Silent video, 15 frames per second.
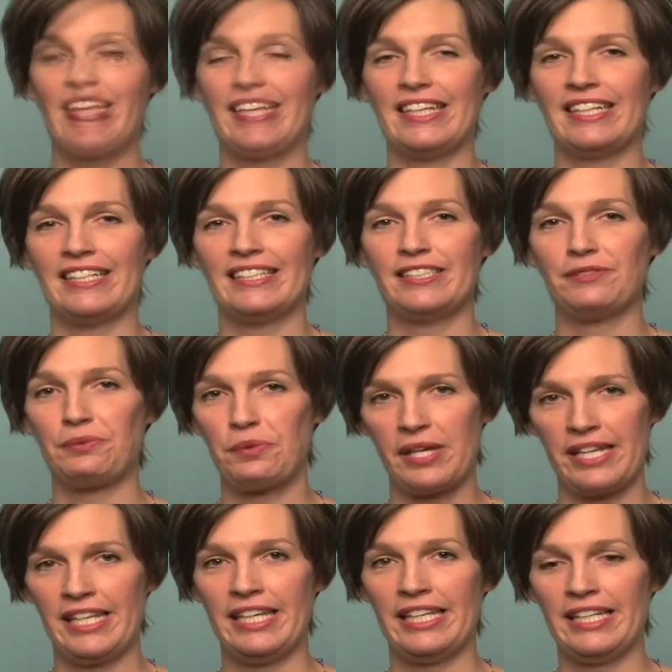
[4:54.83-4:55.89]
and
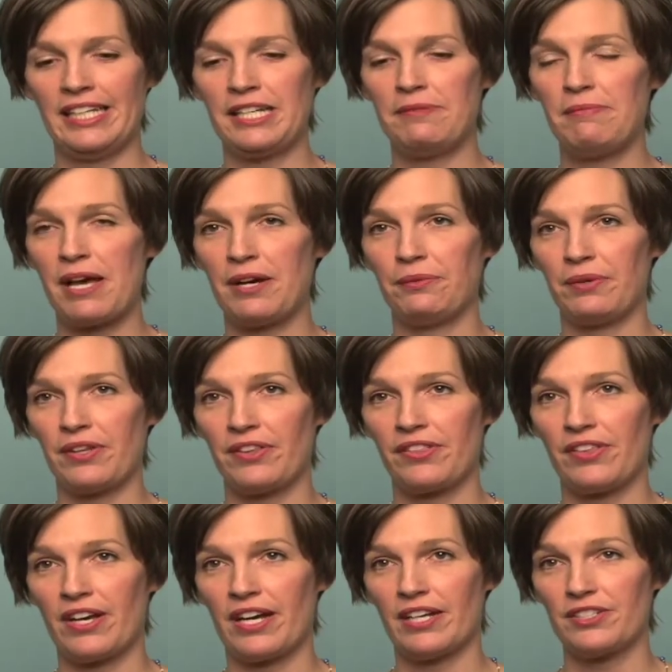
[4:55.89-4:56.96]
went in and met
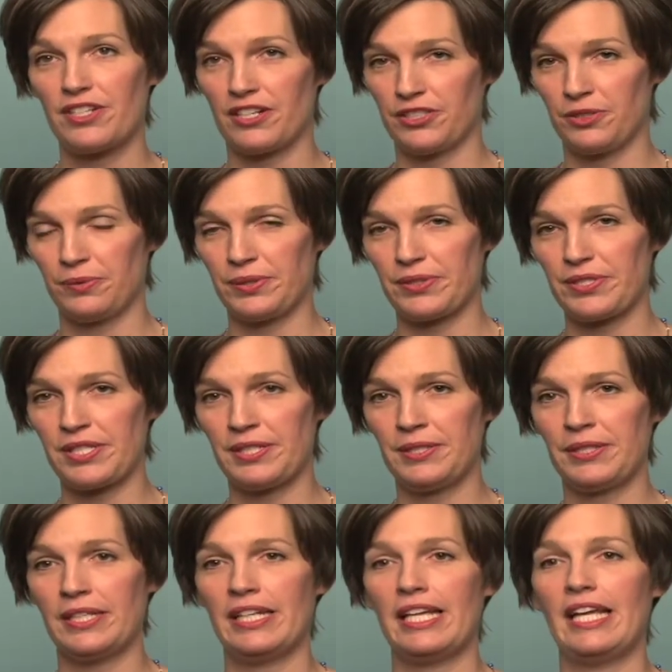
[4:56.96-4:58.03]
with Dr.
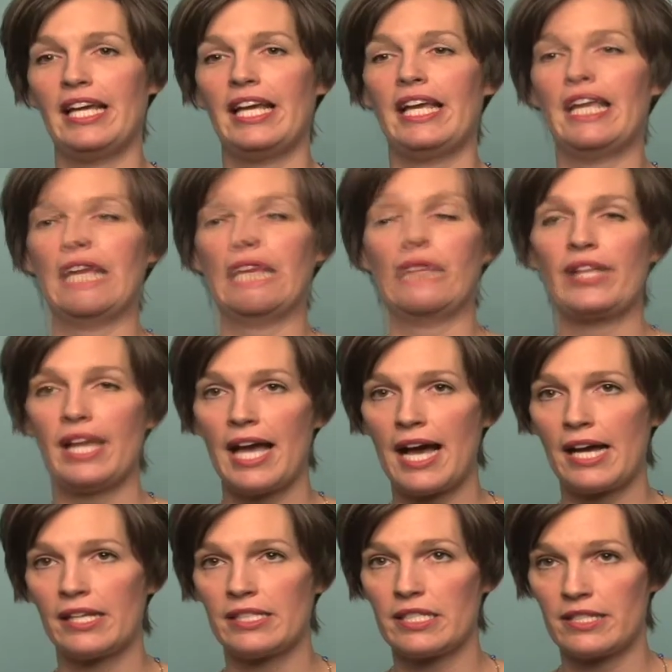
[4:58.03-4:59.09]
Wilson. Well, they
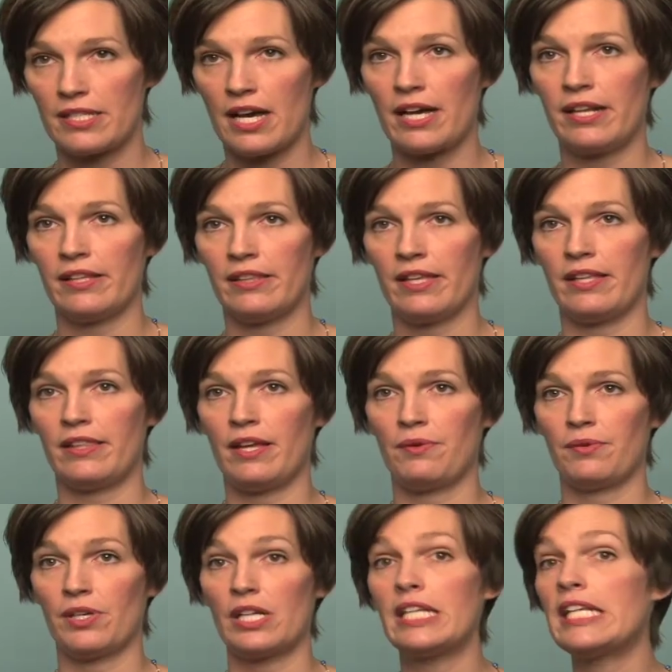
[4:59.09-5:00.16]
had decided that
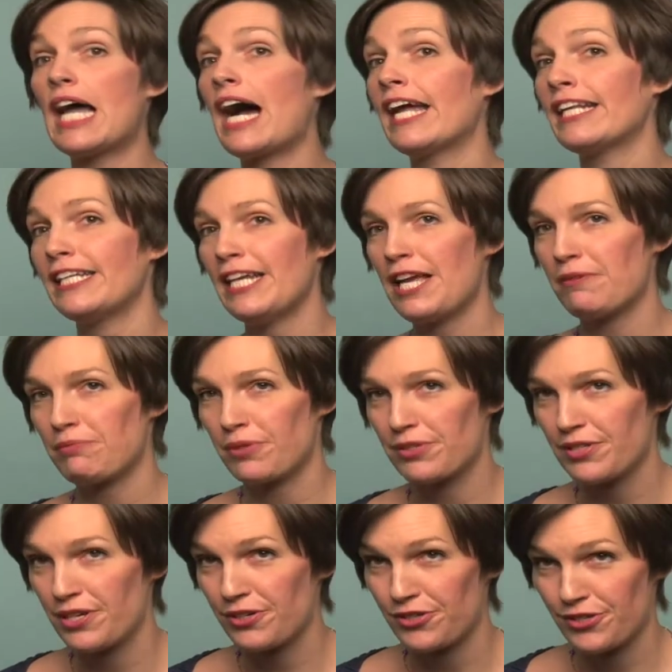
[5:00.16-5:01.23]
they were
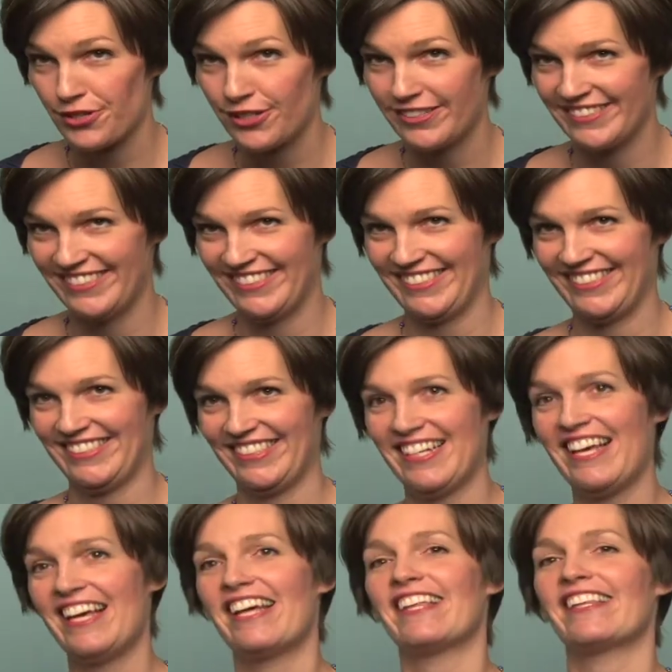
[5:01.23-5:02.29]
98% sure
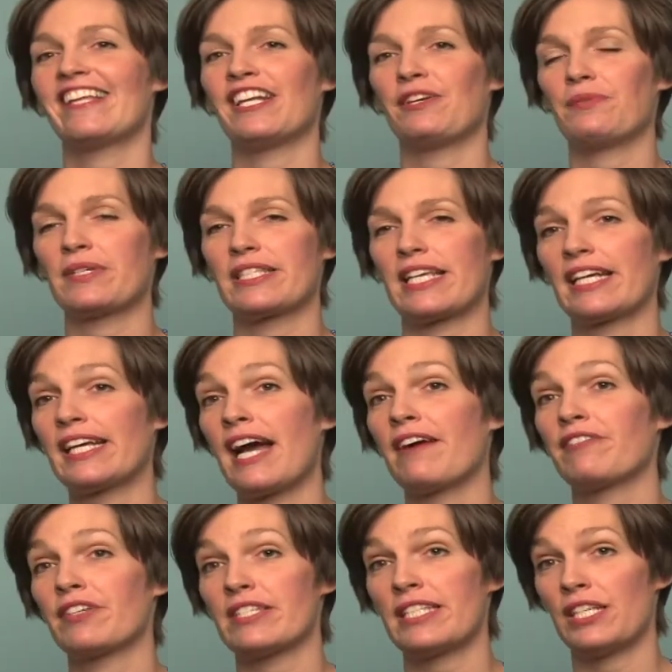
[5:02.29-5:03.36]
that it was a
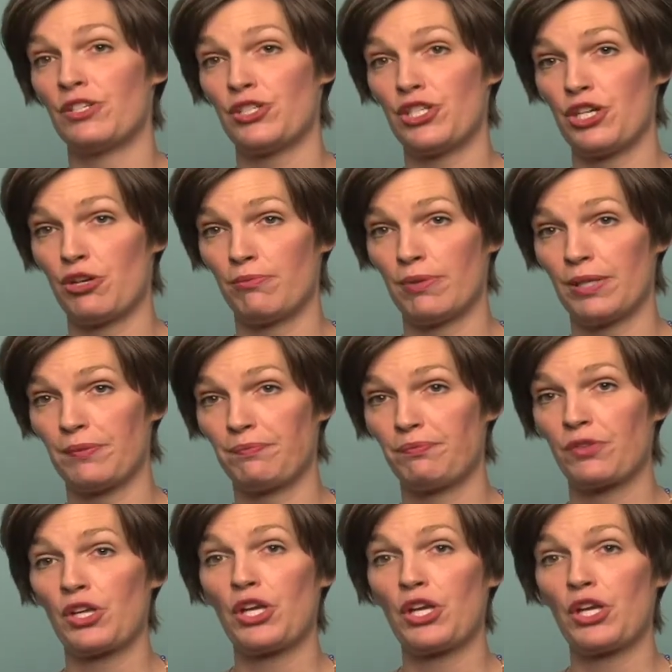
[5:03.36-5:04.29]
cavernous angioma,